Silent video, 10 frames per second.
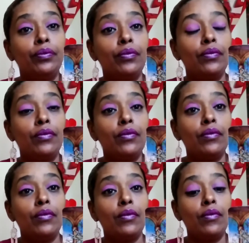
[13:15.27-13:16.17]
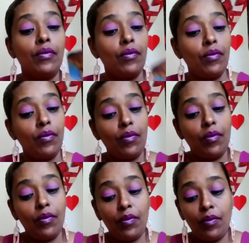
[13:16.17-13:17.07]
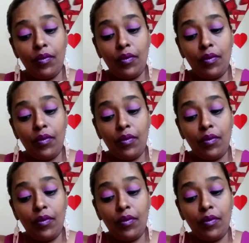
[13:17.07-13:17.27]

(silence)